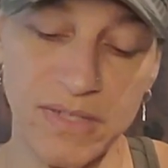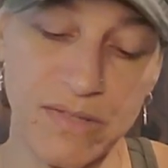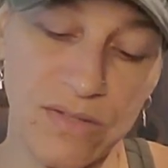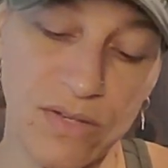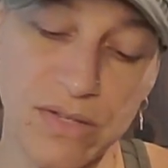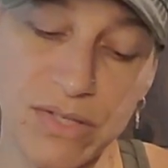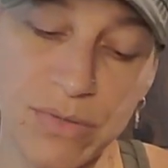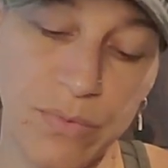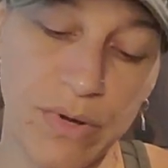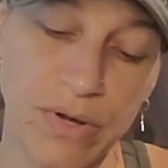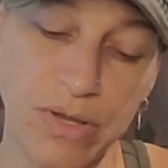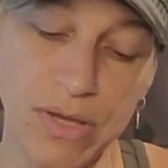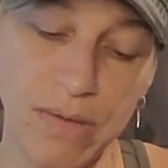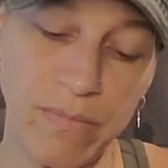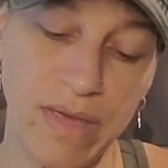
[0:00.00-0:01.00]
It's also where
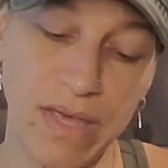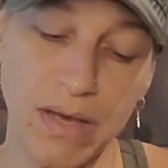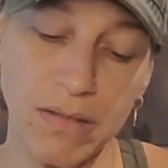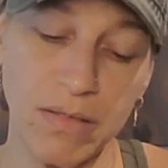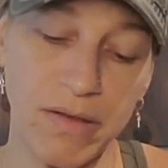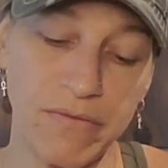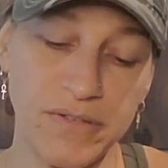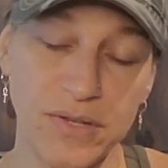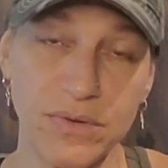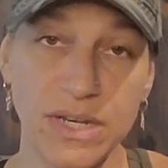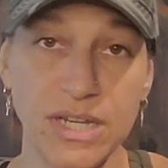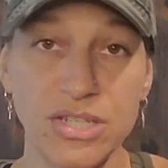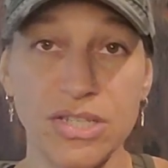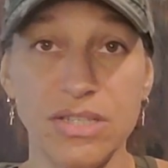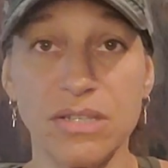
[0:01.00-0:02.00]
you can make a love
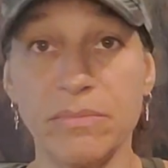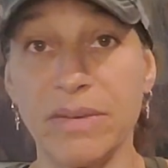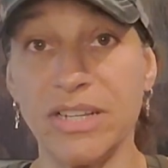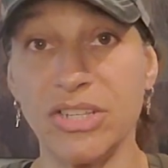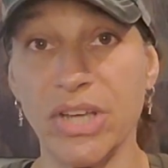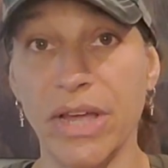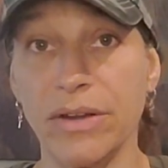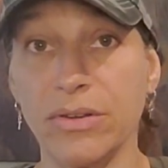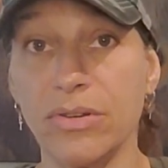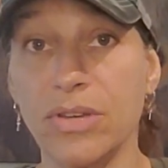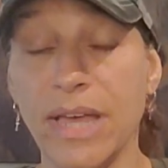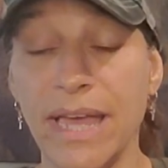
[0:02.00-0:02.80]
donation to my channel,